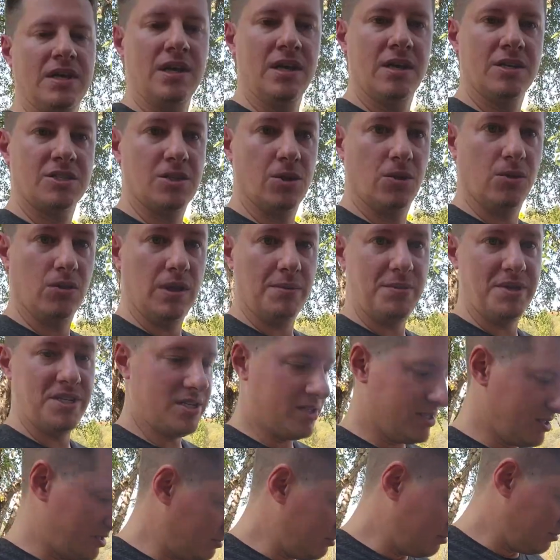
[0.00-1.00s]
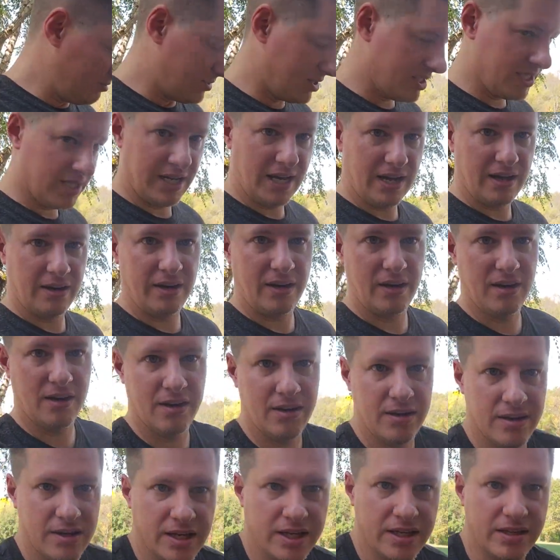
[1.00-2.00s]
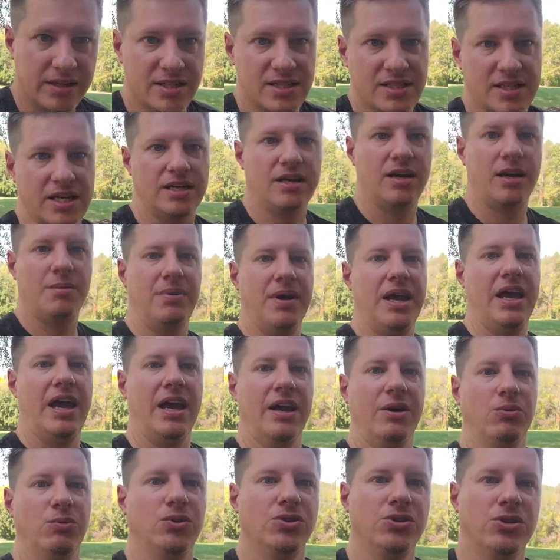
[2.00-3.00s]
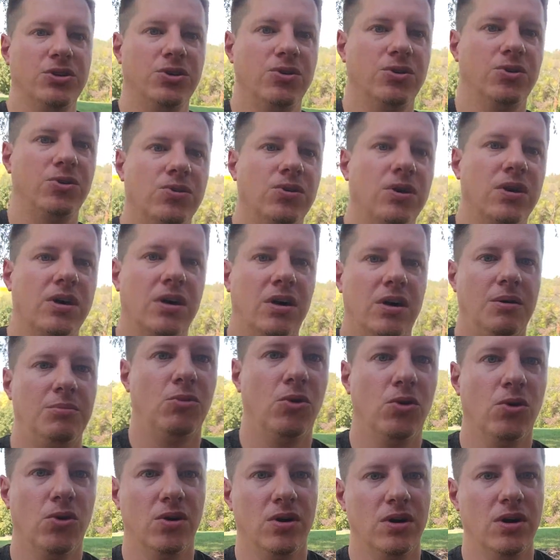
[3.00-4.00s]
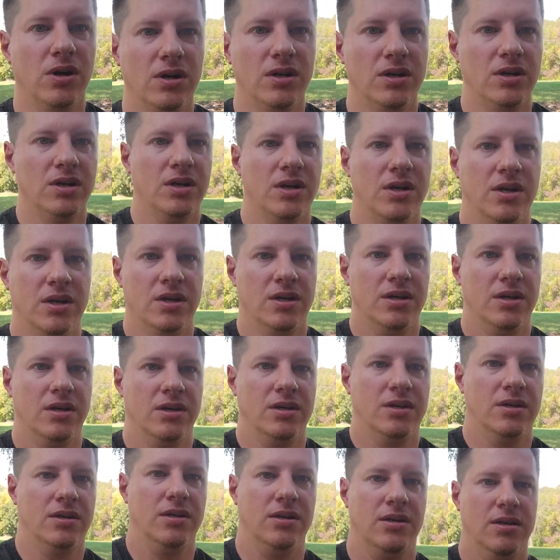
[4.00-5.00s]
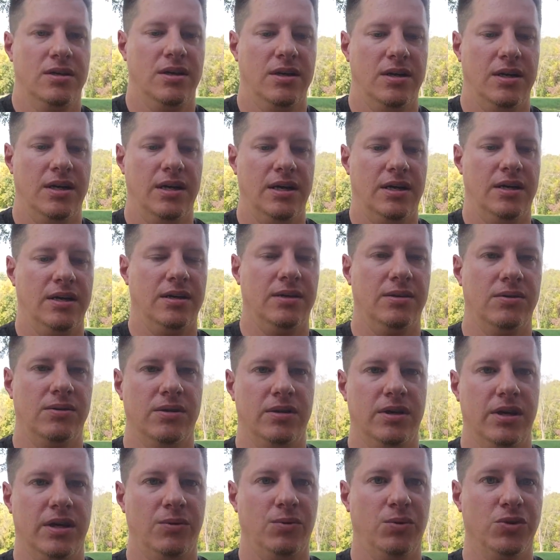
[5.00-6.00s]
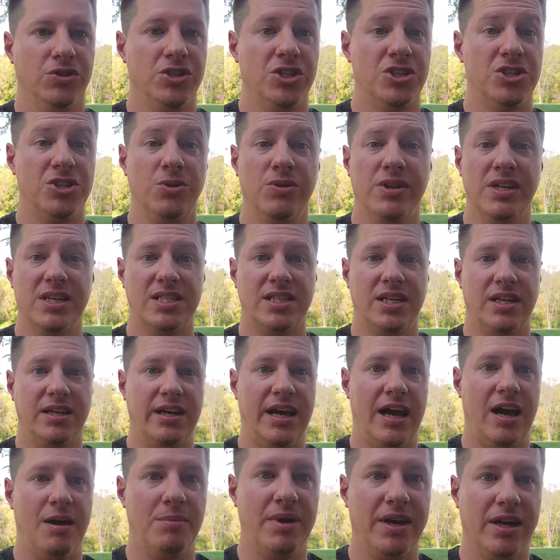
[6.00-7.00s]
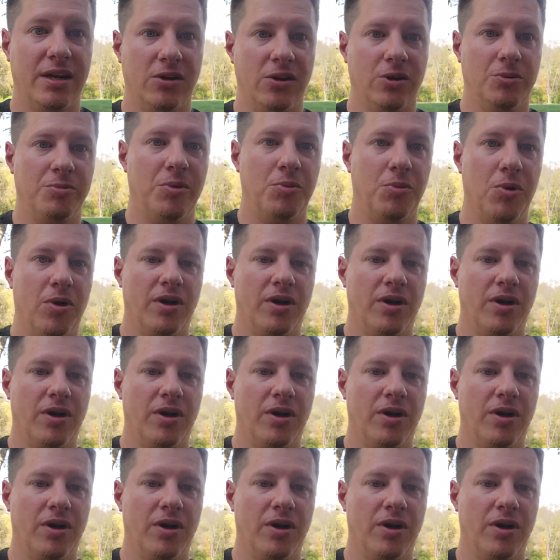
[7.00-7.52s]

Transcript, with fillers: So let me just sit down here, get this set up, and we'll do a more, uh, we'll just do this sitting down, make it a little bit more